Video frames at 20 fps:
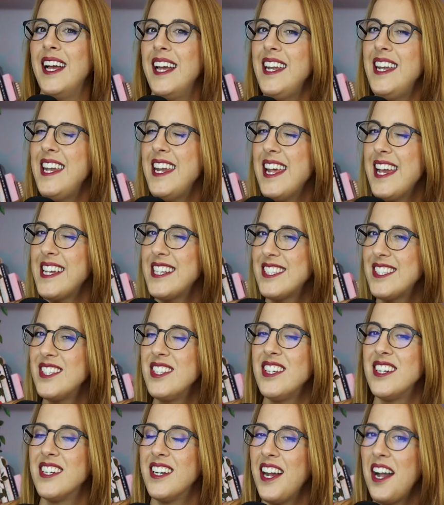Next
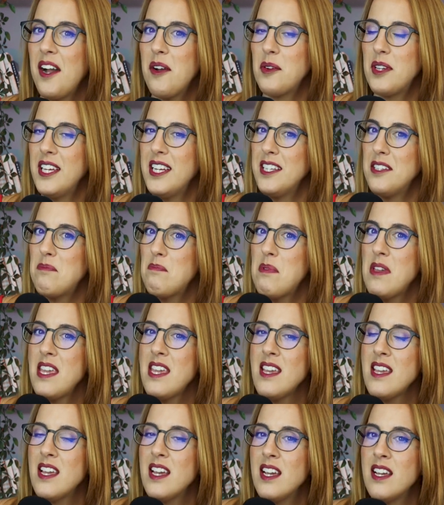year, how can it
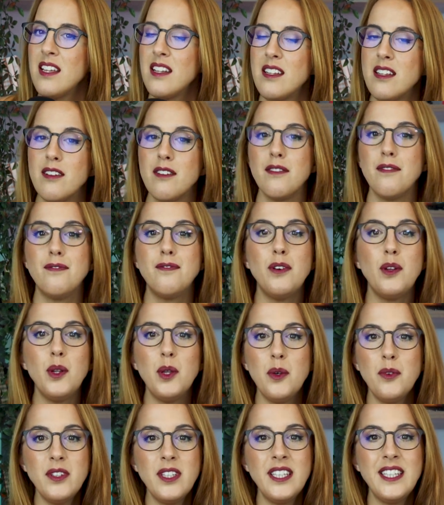be? The
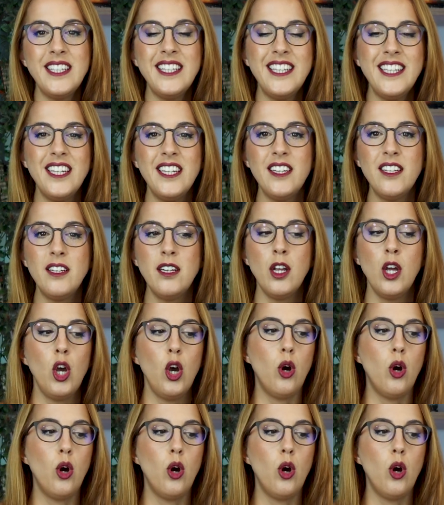following year,